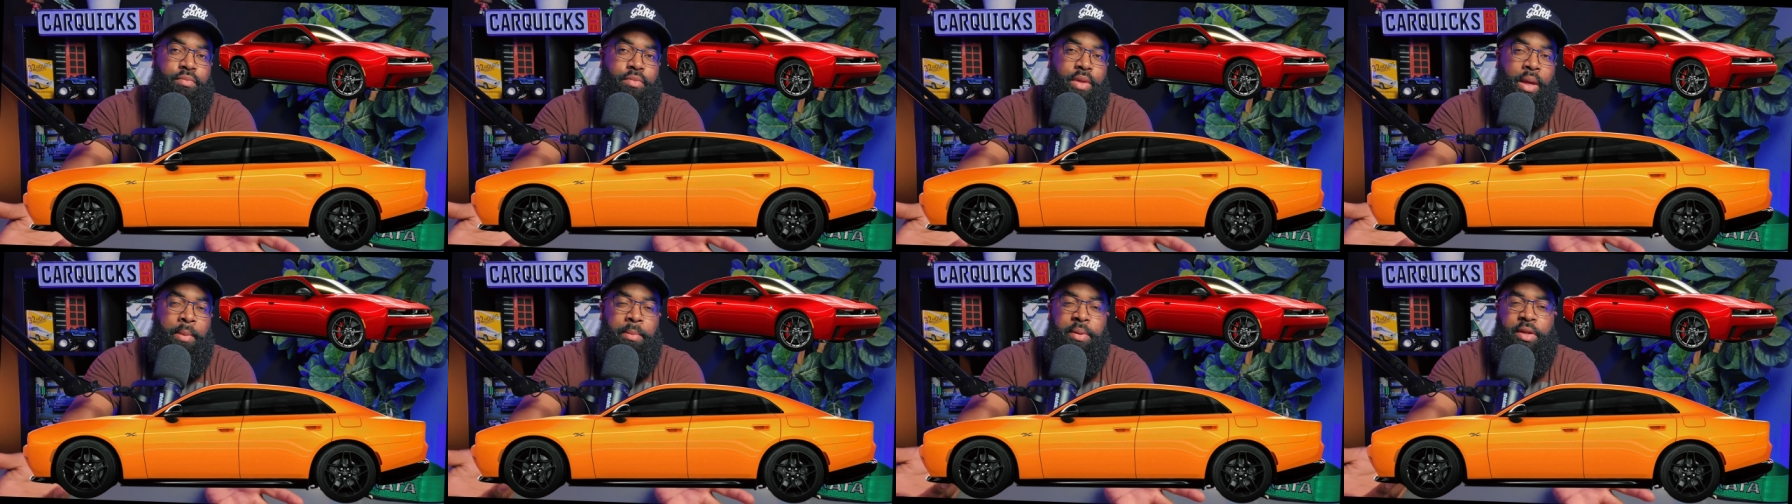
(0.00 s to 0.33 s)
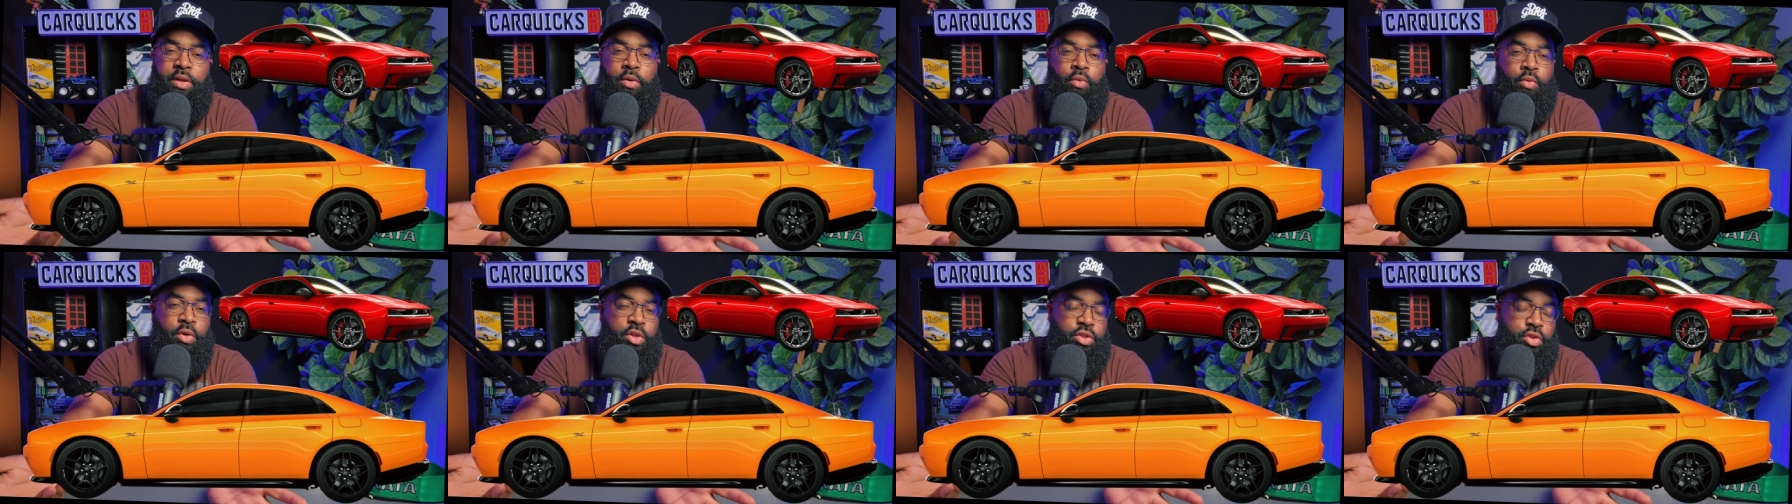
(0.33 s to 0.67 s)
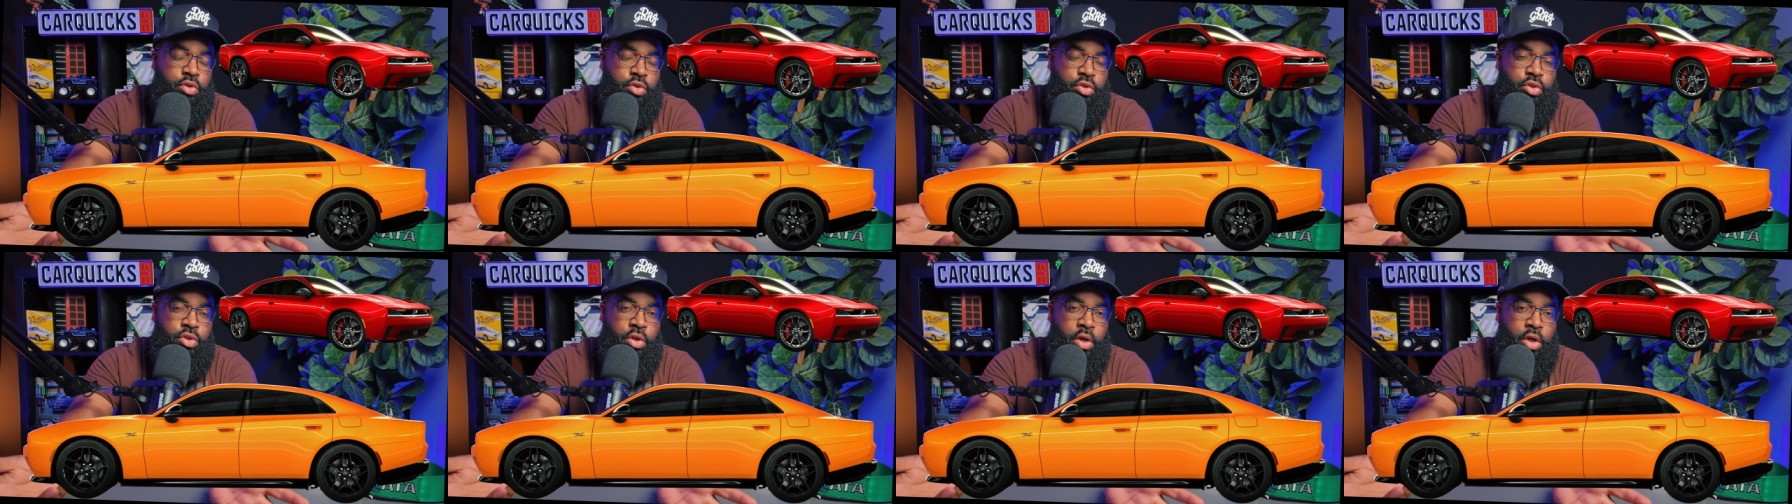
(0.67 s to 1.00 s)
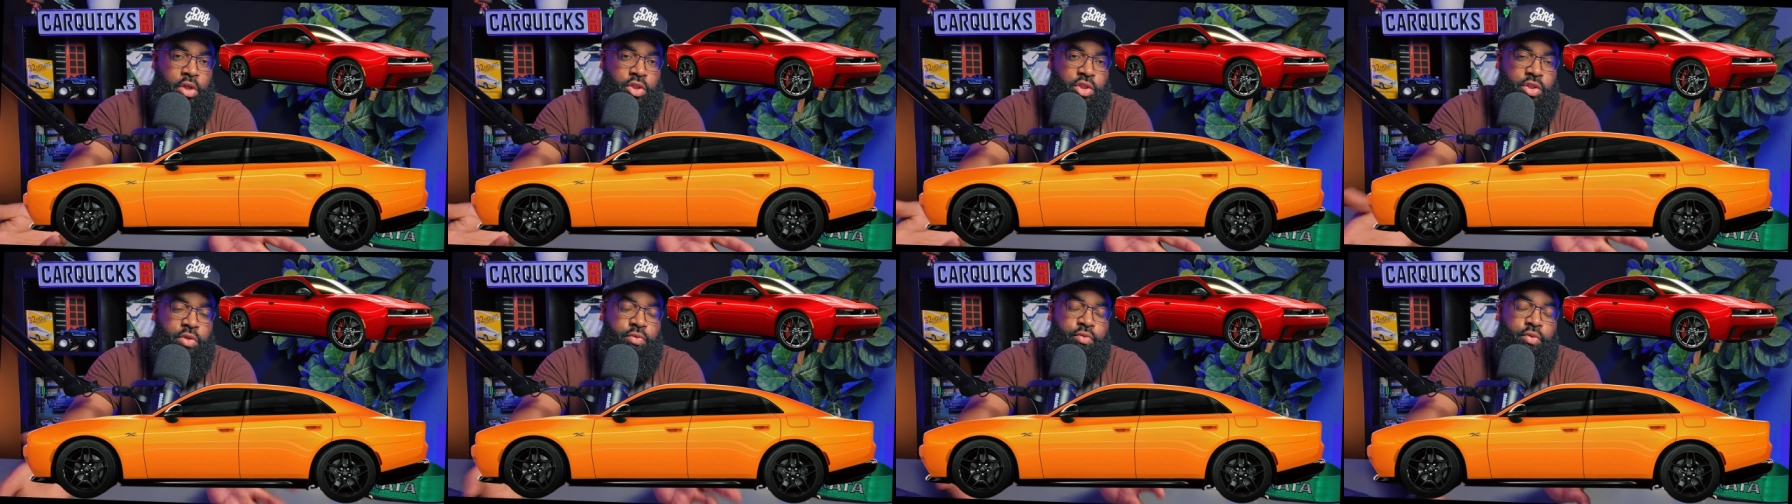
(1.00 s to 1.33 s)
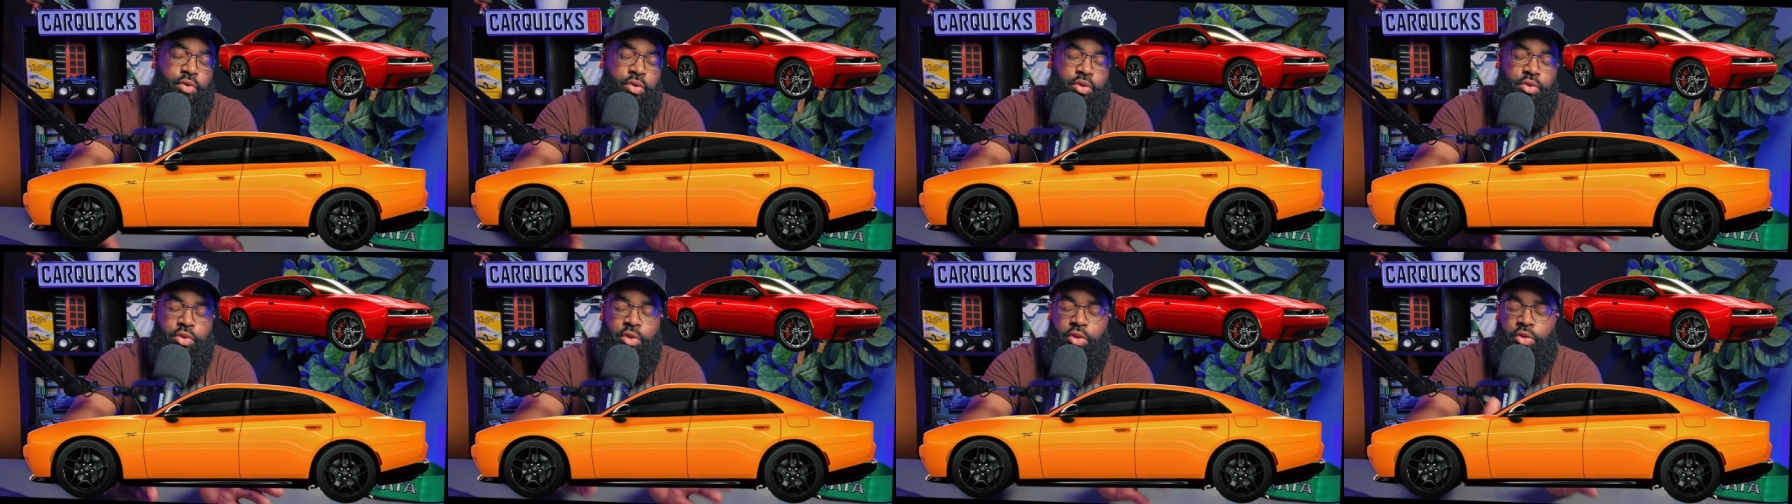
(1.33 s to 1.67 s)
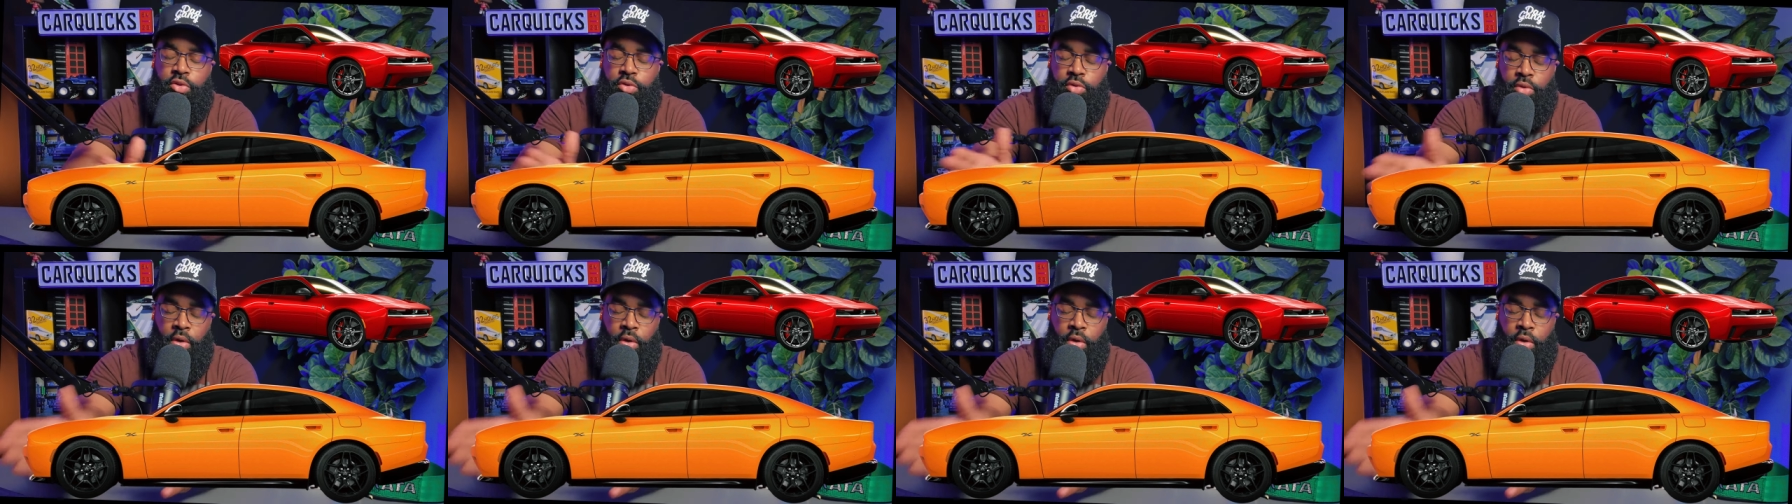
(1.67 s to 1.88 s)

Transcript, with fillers: I mean, the original Charger, for just